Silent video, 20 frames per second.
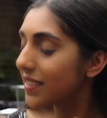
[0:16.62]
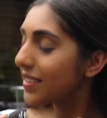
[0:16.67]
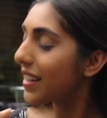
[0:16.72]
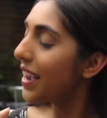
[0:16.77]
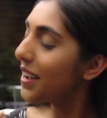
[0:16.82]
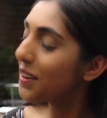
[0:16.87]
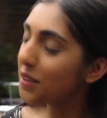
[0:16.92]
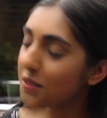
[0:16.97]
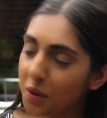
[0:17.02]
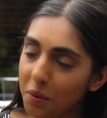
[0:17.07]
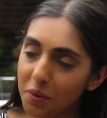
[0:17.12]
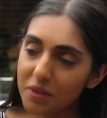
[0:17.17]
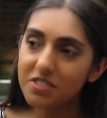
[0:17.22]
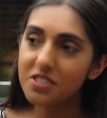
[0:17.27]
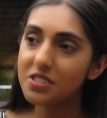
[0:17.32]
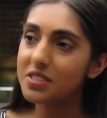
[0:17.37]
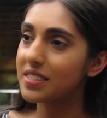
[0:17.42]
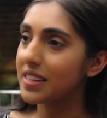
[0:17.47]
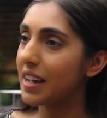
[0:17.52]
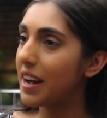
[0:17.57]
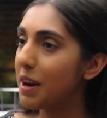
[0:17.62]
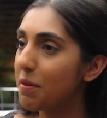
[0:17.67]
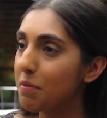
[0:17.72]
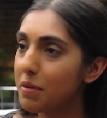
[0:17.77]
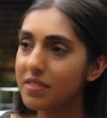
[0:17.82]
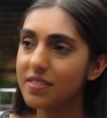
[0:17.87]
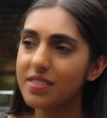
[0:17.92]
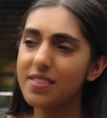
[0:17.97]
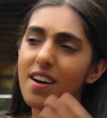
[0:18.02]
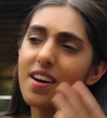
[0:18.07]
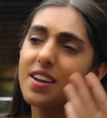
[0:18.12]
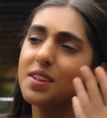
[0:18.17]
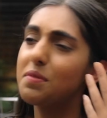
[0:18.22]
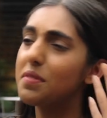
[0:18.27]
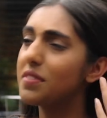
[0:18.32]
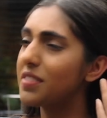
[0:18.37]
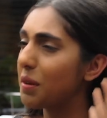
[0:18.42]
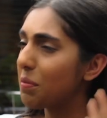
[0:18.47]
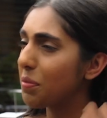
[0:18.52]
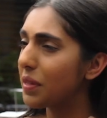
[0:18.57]
the titles always just come. It's not
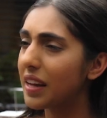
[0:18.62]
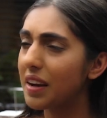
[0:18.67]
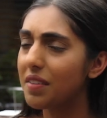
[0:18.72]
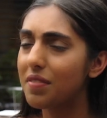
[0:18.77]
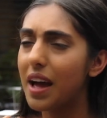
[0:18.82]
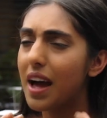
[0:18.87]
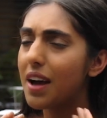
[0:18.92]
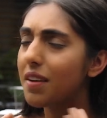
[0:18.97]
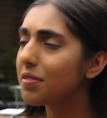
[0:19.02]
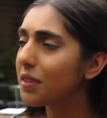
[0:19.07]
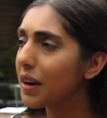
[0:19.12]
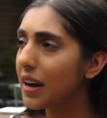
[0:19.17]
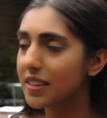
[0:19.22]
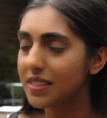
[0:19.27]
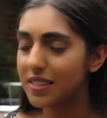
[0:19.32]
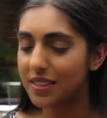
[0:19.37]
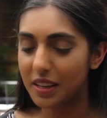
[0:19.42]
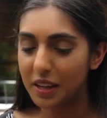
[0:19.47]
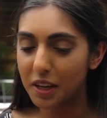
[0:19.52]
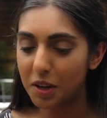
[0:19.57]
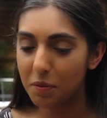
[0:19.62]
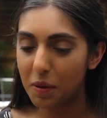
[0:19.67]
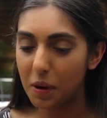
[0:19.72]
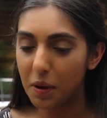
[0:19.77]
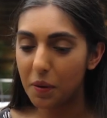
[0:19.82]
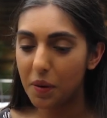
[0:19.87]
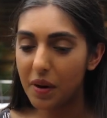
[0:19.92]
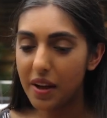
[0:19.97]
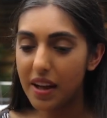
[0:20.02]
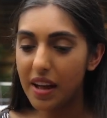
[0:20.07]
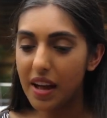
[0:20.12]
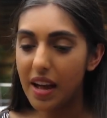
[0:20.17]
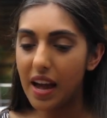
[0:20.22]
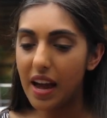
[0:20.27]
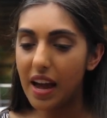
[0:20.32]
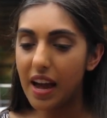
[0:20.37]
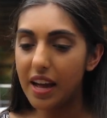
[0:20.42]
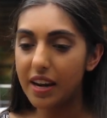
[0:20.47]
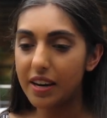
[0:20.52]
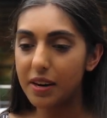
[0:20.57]
even something I've ever had to think about.
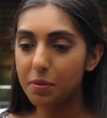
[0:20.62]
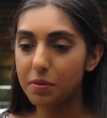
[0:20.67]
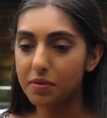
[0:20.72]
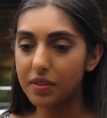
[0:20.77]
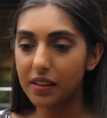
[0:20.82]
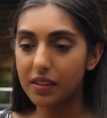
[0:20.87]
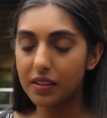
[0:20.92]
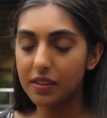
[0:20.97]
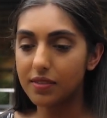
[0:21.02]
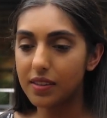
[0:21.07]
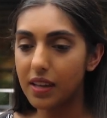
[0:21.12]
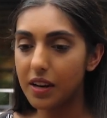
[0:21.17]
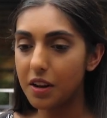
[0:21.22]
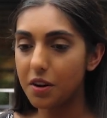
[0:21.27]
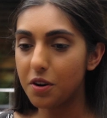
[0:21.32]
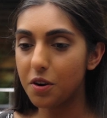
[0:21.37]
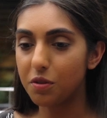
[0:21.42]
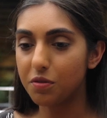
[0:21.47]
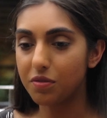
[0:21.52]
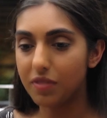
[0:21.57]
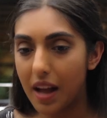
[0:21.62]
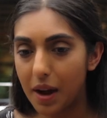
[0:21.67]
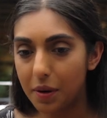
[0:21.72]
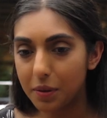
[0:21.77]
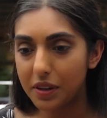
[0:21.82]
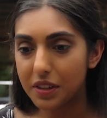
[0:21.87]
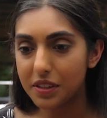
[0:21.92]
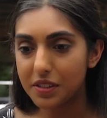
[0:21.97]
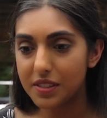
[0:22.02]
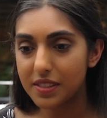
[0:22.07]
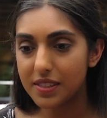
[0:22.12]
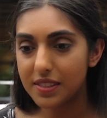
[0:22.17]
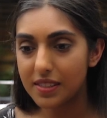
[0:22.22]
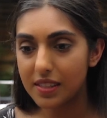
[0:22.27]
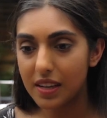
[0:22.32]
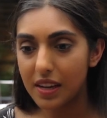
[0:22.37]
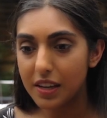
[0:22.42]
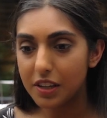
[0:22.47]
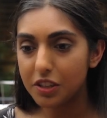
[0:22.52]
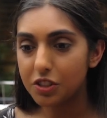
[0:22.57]
And it was like the sun and her flowers,
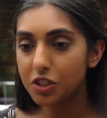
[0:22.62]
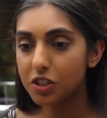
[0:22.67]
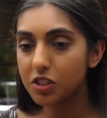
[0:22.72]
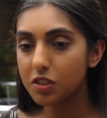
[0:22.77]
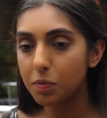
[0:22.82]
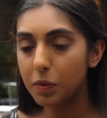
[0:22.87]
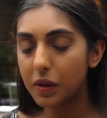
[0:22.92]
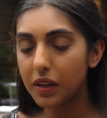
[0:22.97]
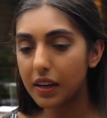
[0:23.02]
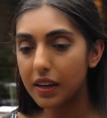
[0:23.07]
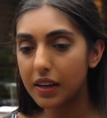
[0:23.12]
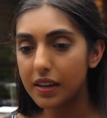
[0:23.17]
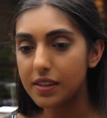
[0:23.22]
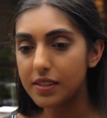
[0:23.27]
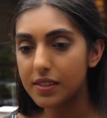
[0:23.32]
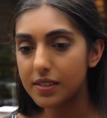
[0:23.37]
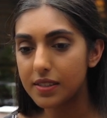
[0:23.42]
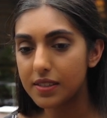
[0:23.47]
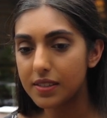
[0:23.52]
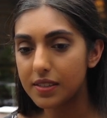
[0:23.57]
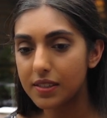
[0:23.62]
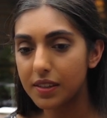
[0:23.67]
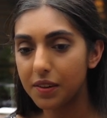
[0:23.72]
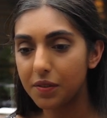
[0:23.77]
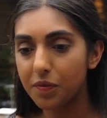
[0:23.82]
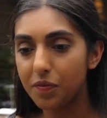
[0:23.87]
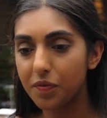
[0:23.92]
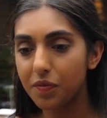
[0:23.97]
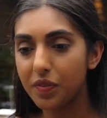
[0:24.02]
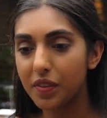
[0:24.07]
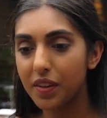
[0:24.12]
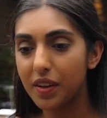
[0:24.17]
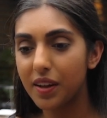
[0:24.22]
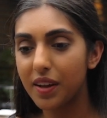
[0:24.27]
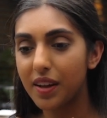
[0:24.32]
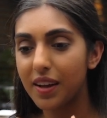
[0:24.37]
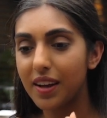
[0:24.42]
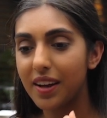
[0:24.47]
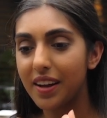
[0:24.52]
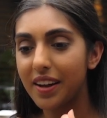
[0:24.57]
just because
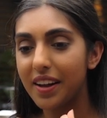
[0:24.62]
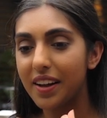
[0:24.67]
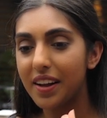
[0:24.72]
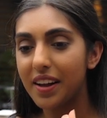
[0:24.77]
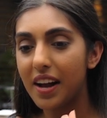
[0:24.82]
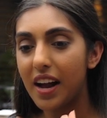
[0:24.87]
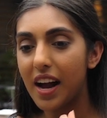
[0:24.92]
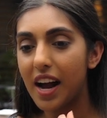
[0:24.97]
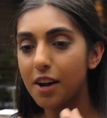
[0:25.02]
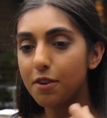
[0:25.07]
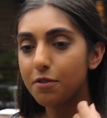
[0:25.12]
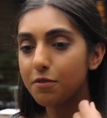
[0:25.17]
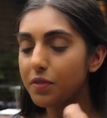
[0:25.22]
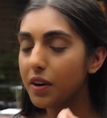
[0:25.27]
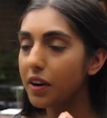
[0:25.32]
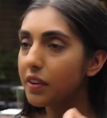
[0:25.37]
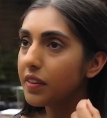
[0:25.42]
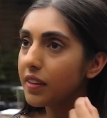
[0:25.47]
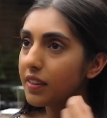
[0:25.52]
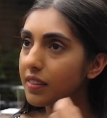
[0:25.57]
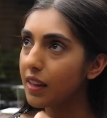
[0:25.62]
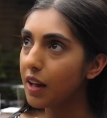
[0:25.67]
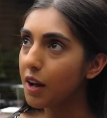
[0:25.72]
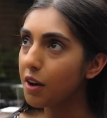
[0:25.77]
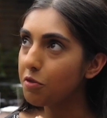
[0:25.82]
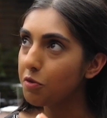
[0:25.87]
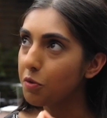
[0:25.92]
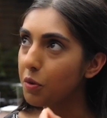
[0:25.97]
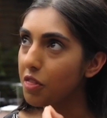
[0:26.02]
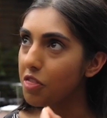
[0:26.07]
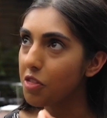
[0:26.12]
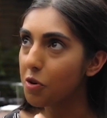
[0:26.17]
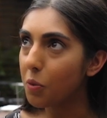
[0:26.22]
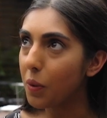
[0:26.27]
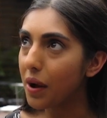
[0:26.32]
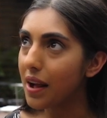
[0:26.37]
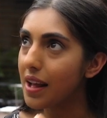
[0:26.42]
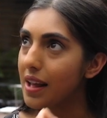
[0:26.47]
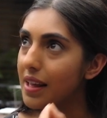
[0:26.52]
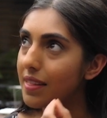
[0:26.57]
I fell in love with the
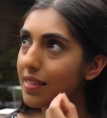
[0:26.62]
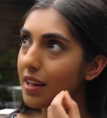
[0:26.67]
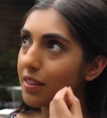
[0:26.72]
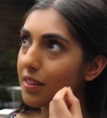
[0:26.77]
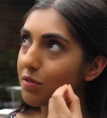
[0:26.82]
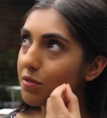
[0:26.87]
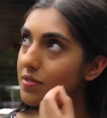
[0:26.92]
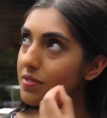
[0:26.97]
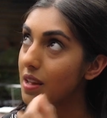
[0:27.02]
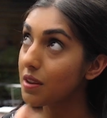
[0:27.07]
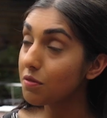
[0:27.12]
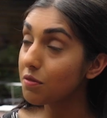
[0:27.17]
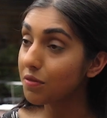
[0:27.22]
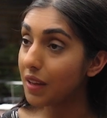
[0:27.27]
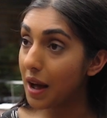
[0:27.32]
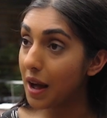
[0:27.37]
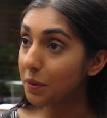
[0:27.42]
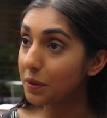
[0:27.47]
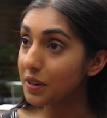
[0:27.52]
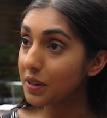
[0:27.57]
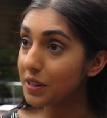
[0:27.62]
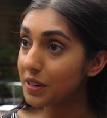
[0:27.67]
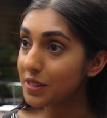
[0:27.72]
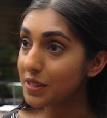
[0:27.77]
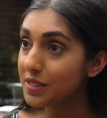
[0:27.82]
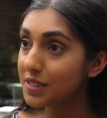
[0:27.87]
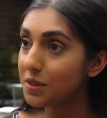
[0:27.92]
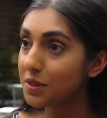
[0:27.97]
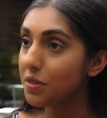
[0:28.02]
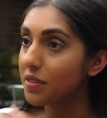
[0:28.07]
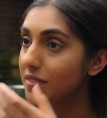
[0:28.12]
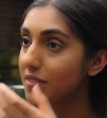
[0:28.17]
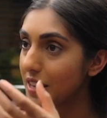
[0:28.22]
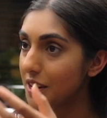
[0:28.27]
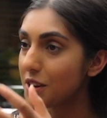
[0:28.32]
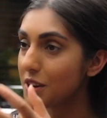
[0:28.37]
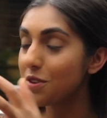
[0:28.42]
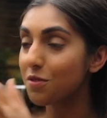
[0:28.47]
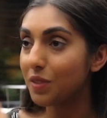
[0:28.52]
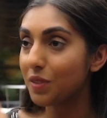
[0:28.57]
way that sunflowers, so the
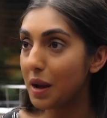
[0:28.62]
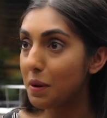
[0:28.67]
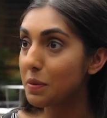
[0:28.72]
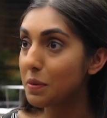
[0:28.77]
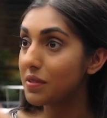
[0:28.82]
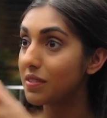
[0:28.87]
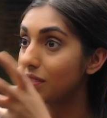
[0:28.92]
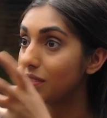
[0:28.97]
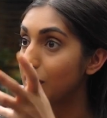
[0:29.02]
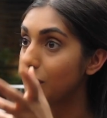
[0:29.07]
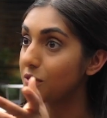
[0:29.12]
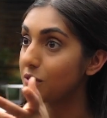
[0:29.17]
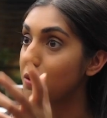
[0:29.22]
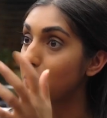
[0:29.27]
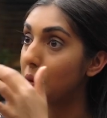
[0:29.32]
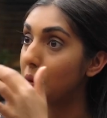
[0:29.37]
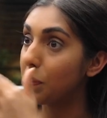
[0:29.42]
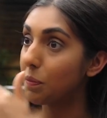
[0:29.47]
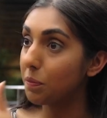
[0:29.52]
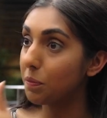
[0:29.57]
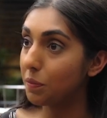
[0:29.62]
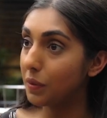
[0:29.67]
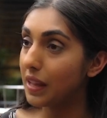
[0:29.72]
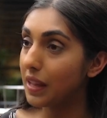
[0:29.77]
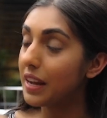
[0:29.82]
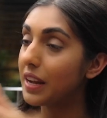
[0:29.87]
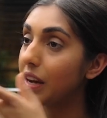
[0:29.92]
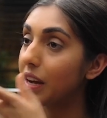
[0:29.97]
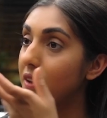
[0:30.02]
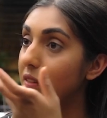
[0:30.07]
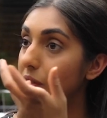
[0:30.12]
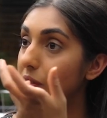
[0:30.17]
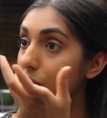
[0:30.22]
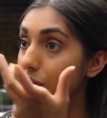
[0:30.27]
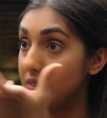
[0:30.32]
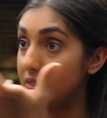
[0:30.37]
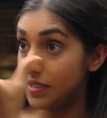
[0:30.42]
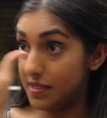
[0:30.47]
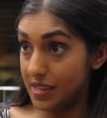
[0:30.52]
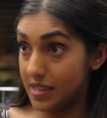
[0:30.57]
sun and her flowers is also a play on
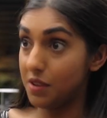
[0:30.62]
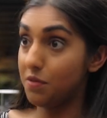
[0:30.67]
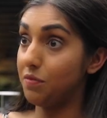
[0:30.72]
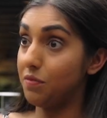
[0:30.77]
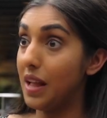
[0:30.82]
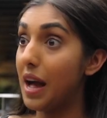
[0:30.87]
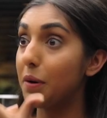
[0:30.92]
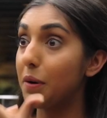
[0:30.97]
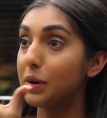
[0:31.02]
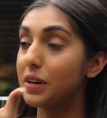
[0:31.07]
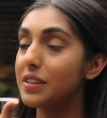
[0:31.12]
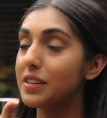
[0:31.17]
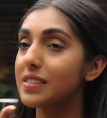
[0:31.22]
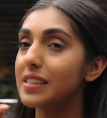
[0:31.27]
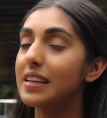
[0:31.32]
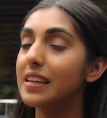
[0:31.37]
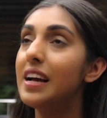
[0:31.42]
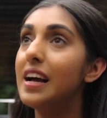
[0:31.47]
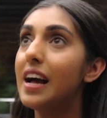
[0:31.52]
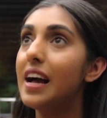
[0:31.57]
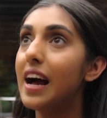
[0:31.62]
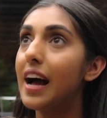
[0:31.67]
sunflowers. And